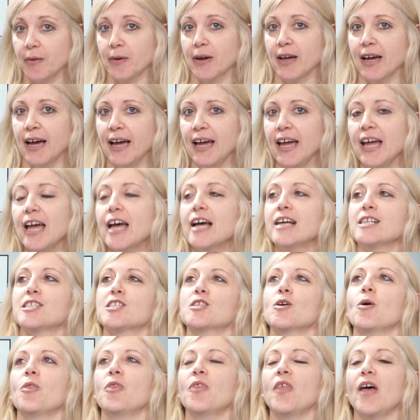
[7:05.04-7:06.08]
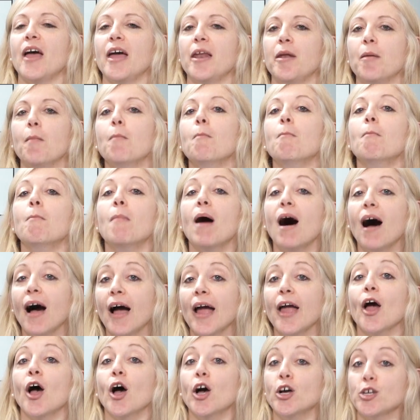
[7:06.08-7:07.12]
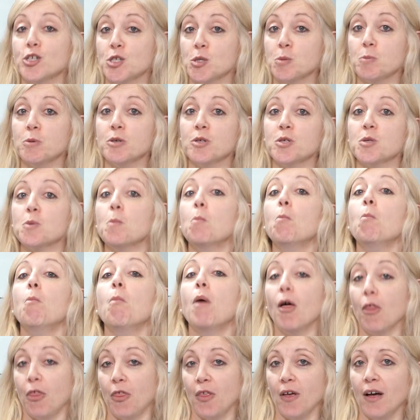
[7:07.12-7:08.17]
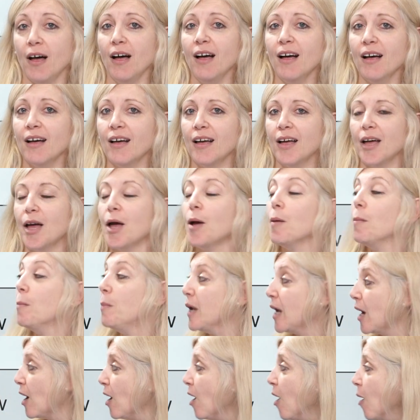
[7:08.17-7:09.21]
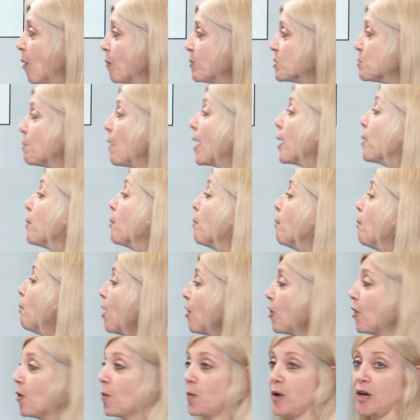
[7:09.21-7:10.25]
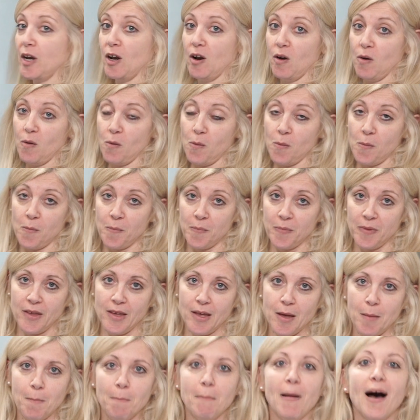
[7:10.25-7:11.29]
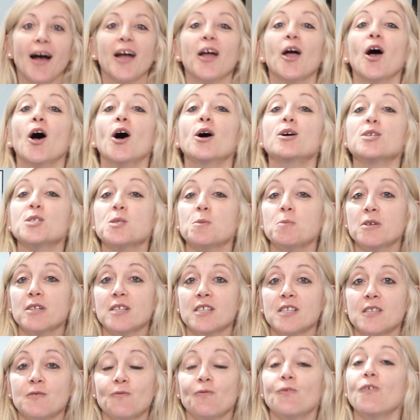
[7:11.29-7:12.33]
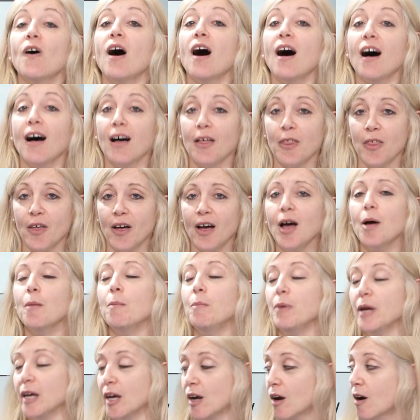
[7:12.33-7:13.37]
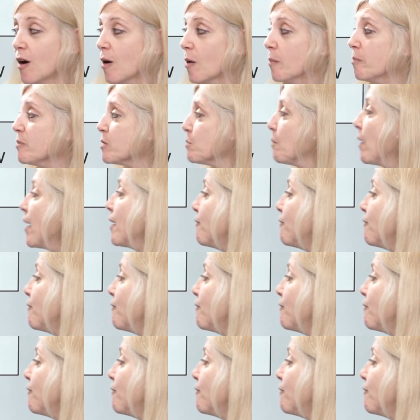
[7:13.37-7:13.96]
okay? So then my husband's mother becomes my mother-in-law. My husband's father becomes my